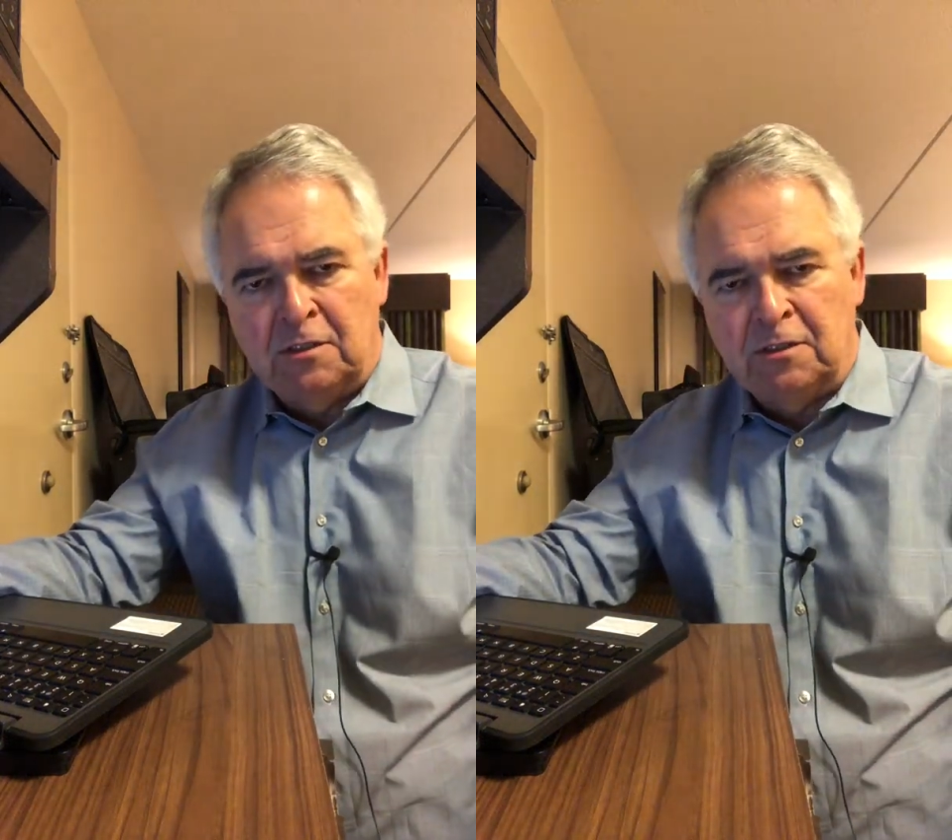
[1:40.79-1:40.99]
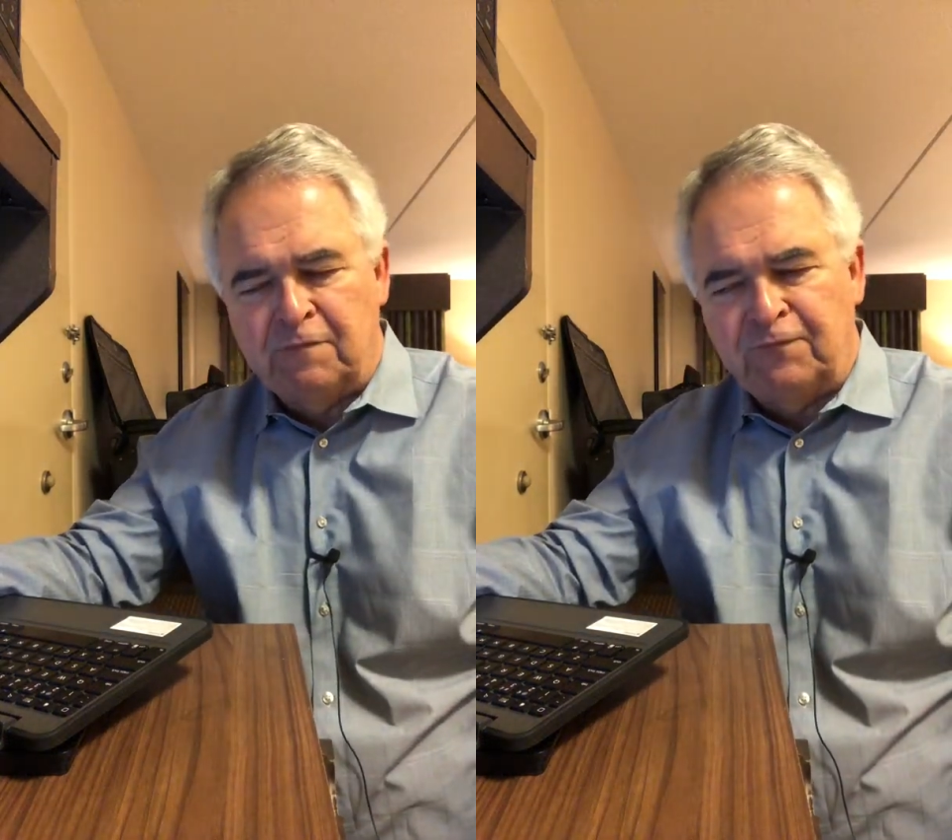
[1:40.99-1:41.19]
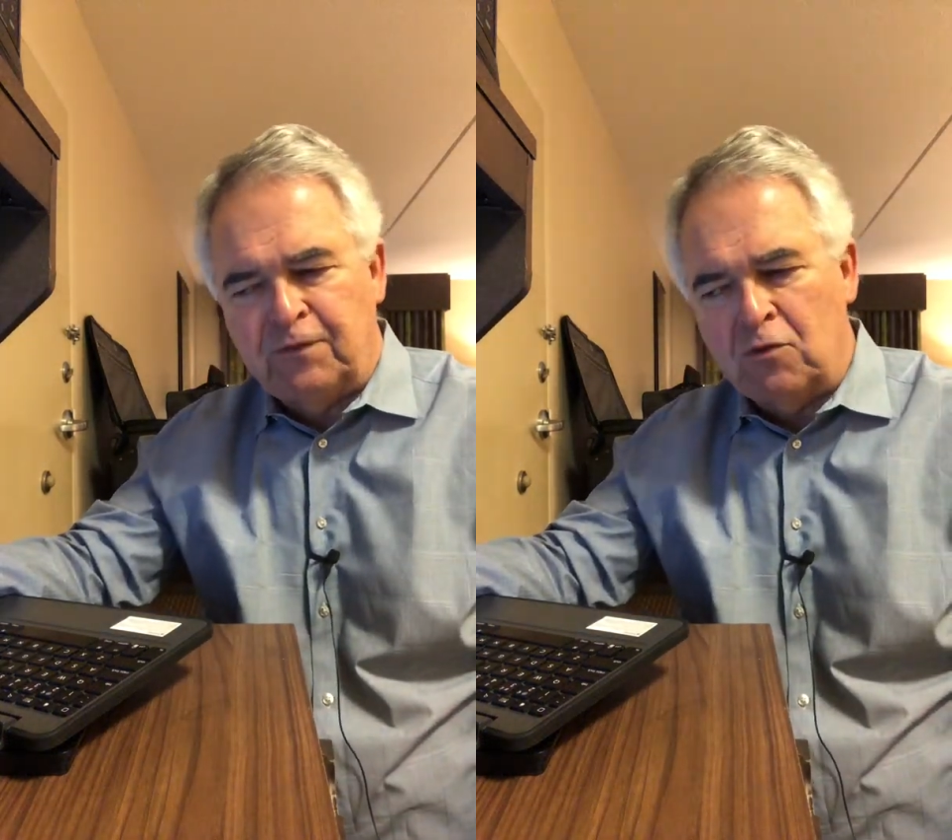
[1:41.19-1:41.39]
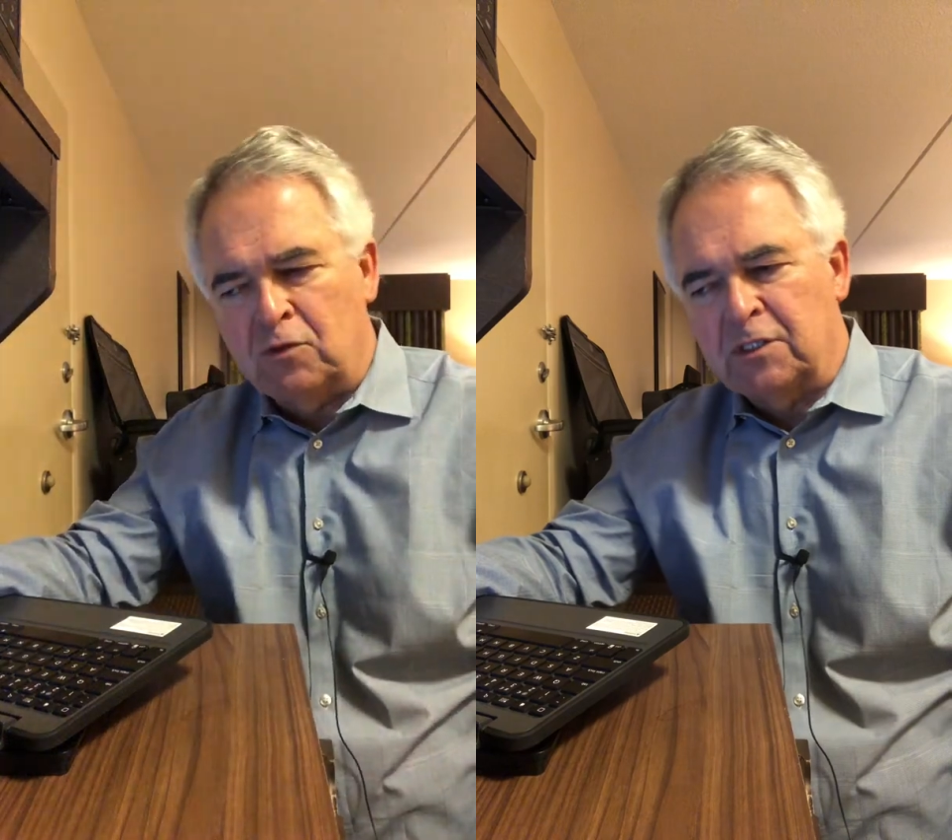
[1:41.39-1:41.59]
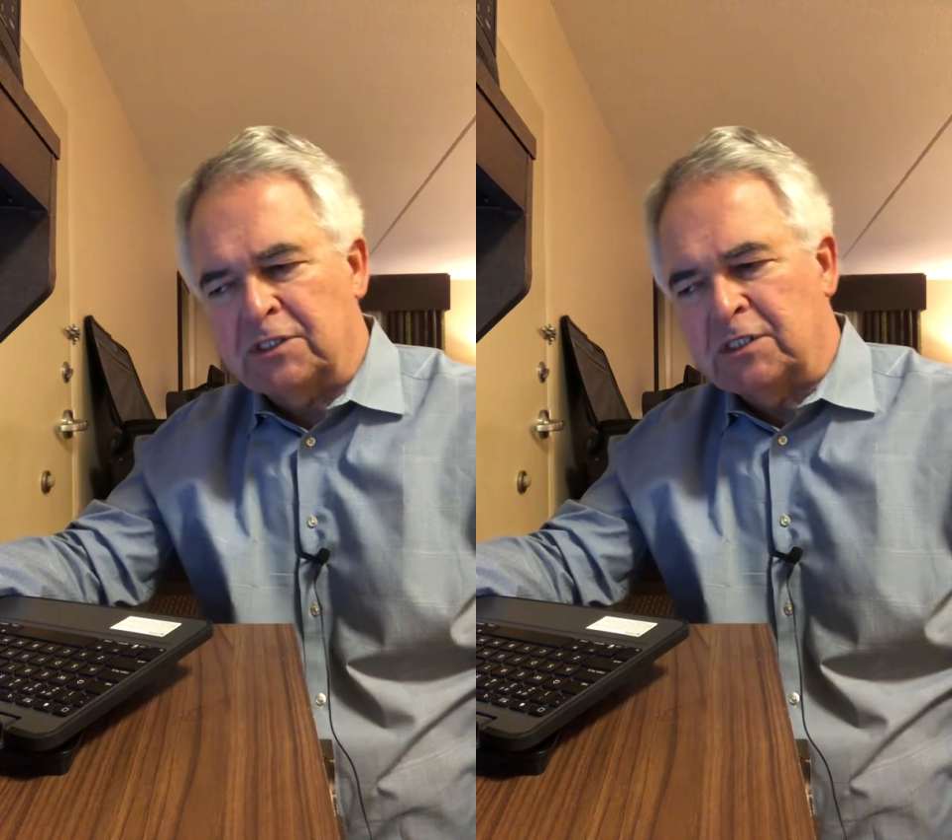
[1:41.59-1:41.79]
the
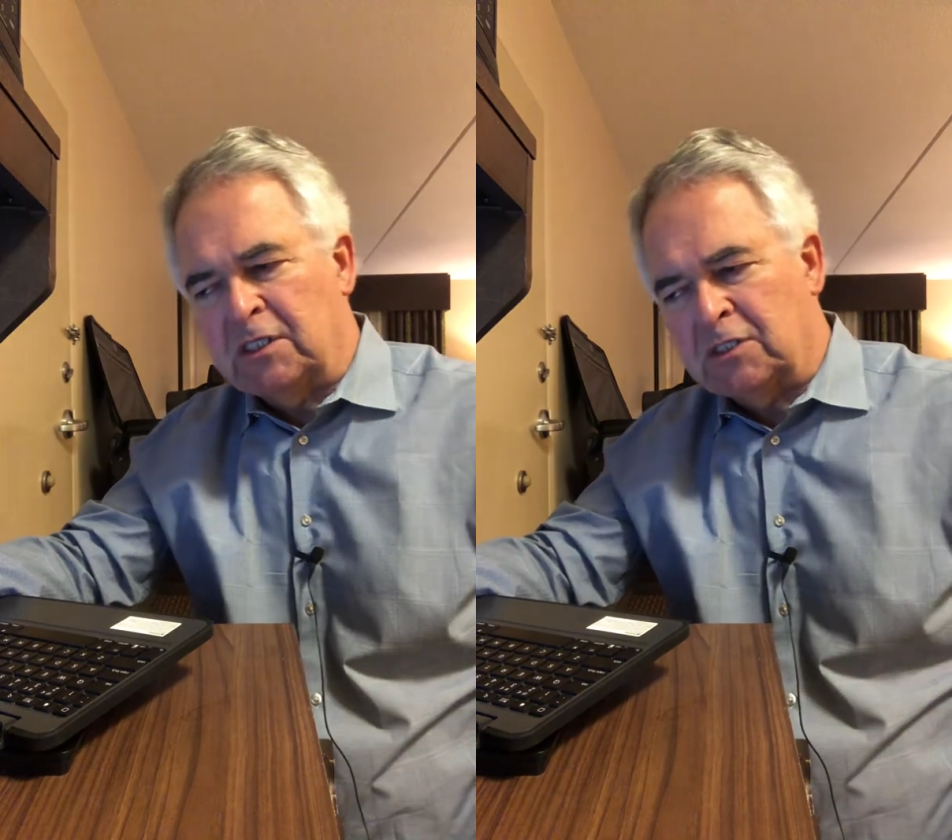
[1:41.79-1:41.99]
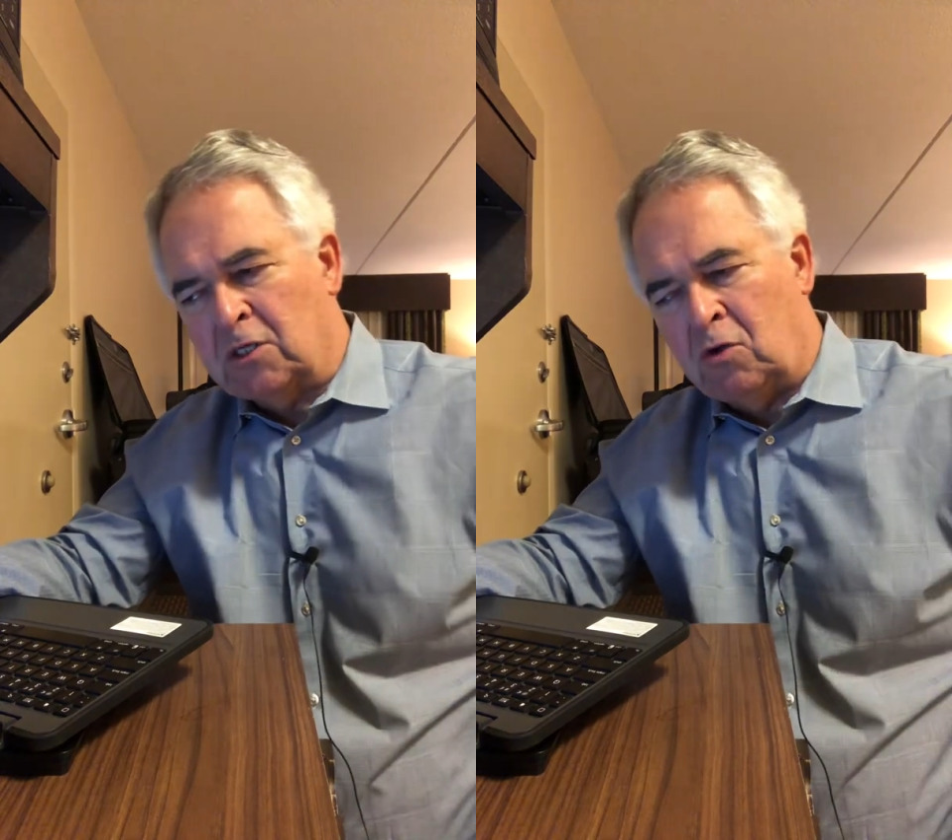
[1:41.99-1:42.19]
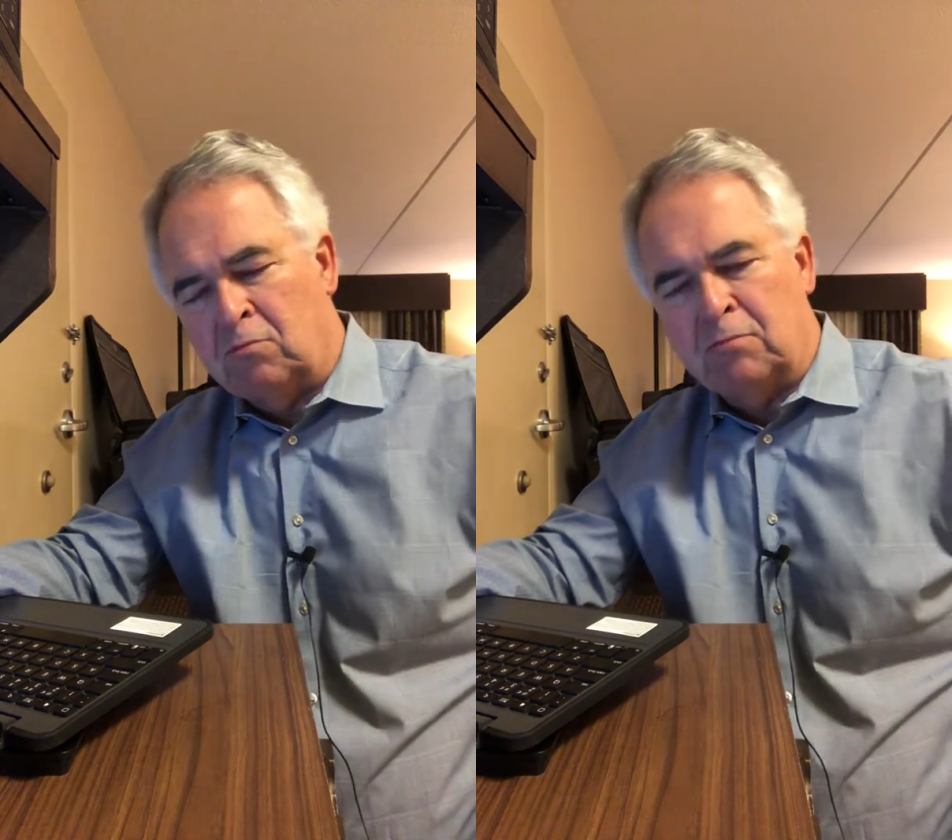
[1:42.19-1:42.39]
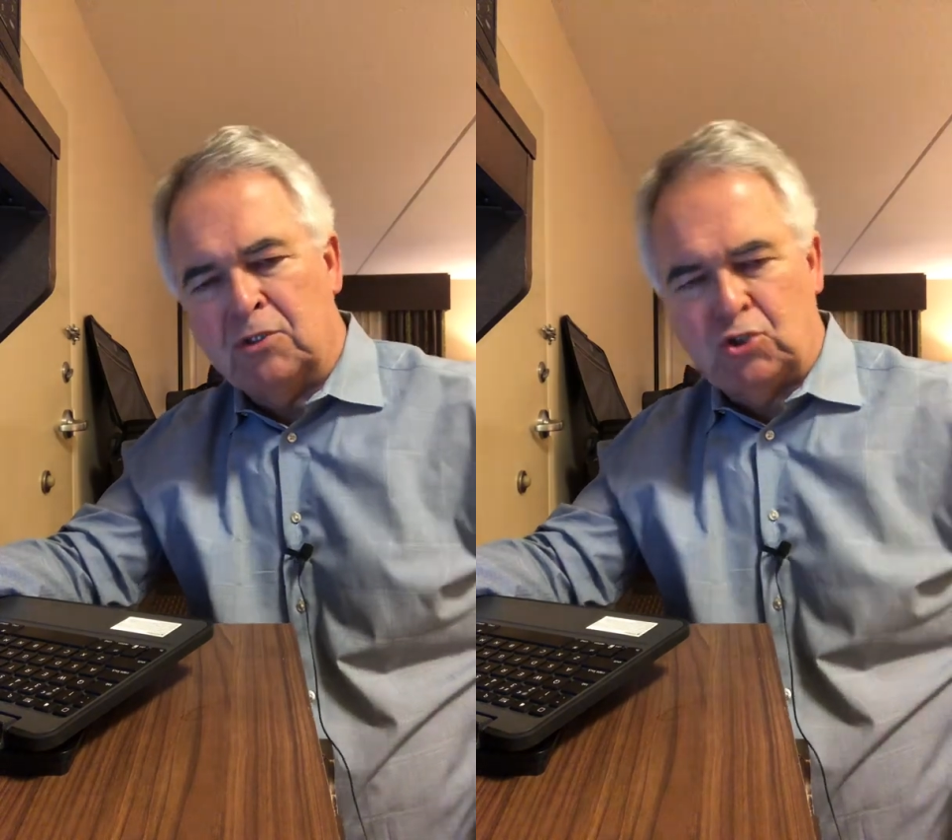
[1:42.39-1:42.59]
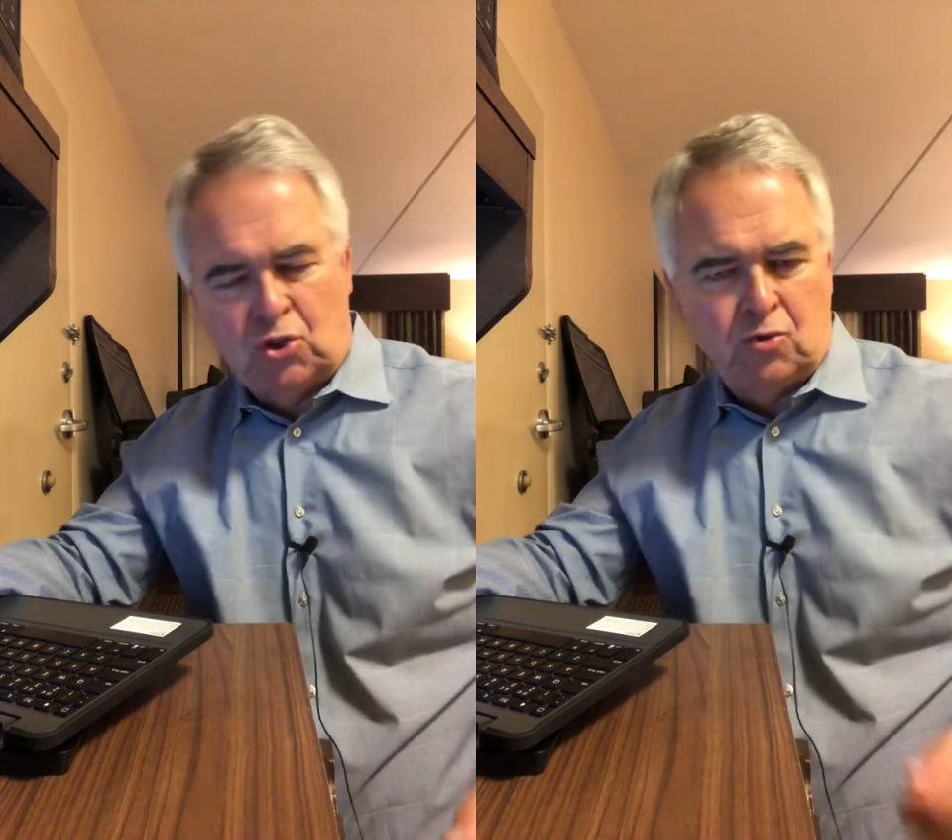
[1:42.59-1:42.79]
focus is on
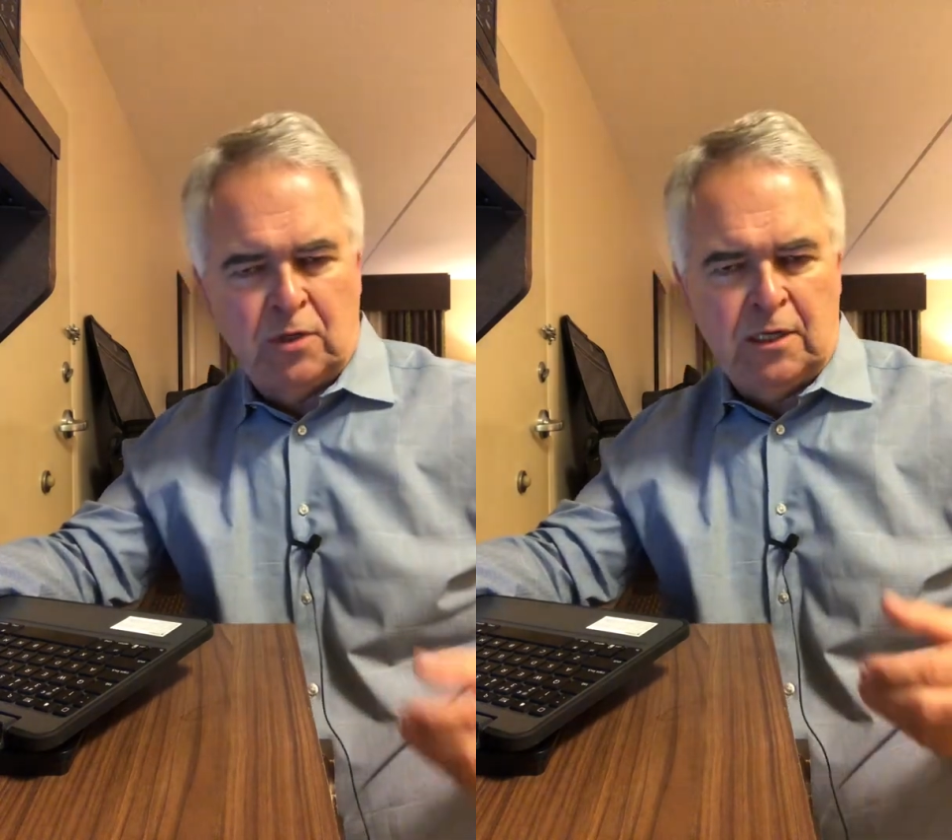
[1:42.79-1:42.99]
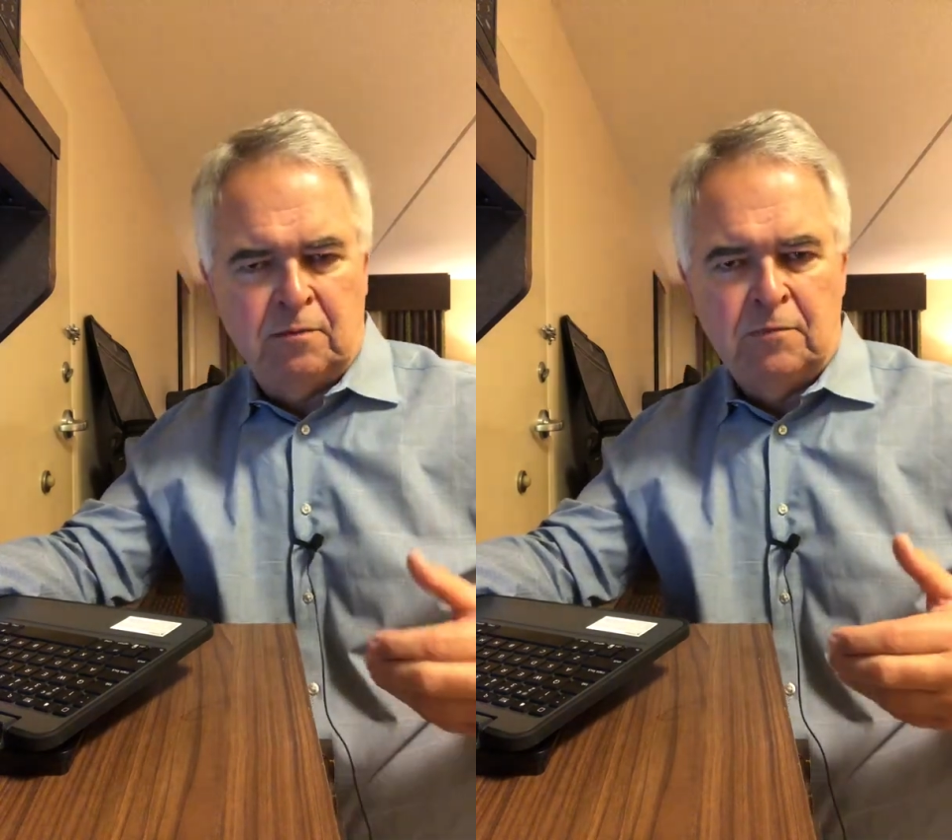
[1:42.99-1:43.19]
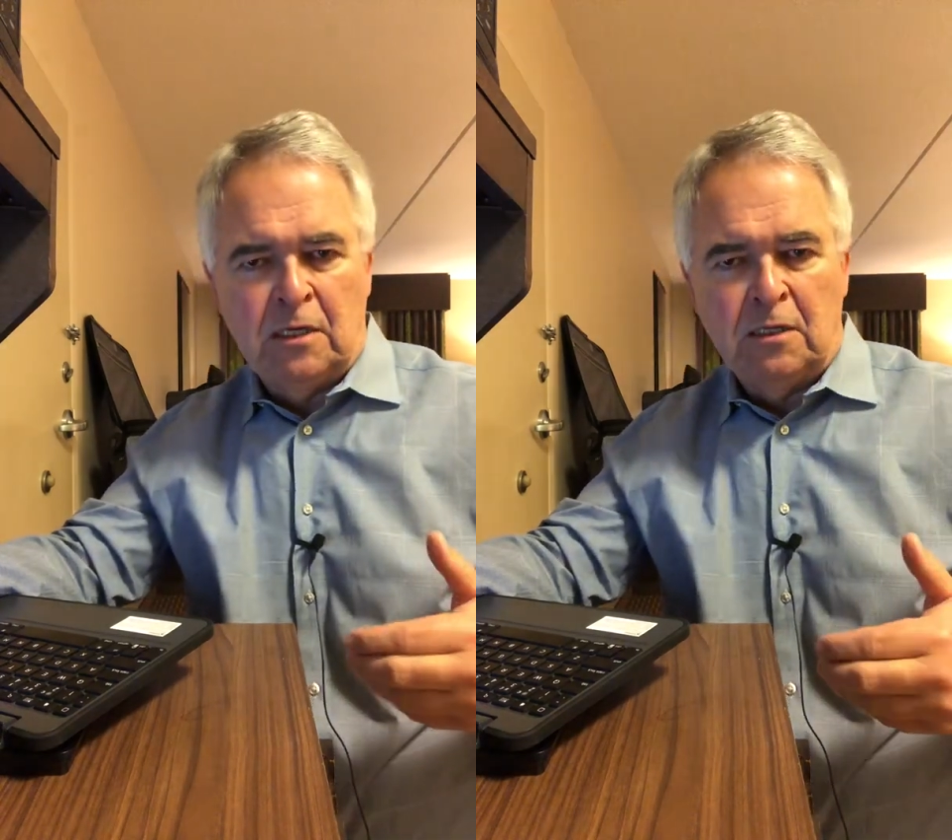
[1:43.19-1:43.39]
maturing